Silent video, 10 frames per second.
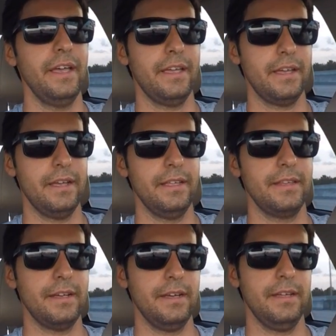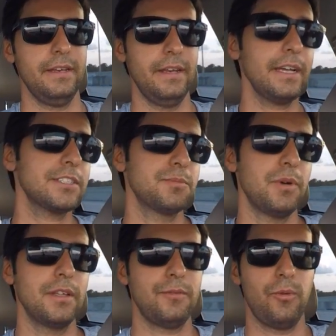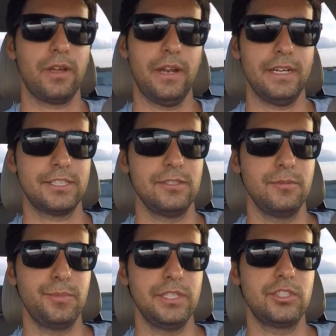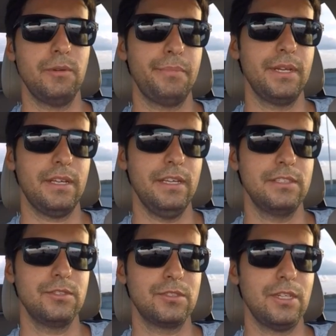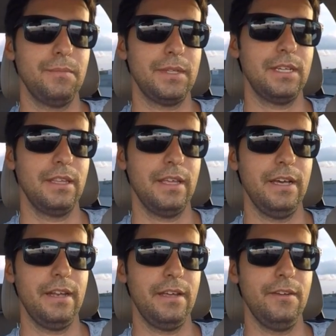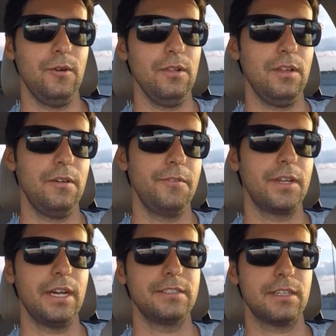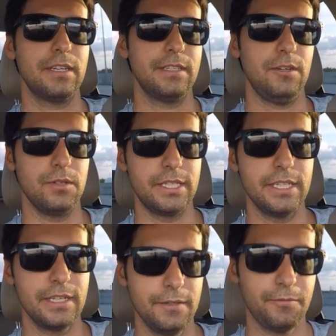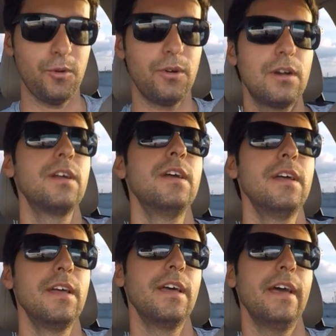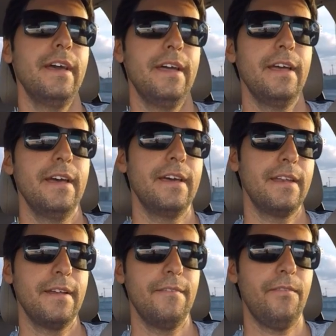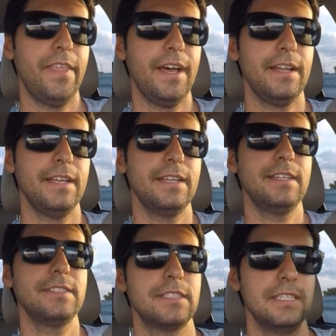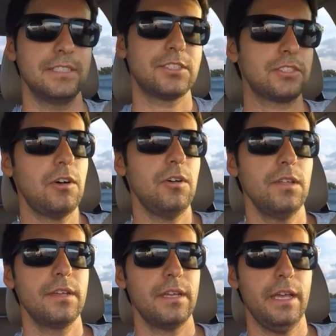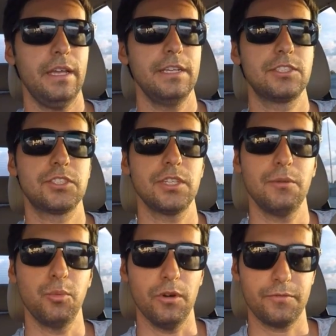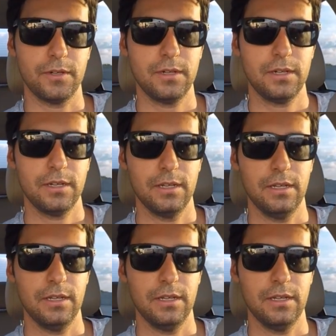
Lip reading: And next month we're going to actually be jumping into something that I know a lot of you guys are going to get all giggity for, and that is installing a subwoofer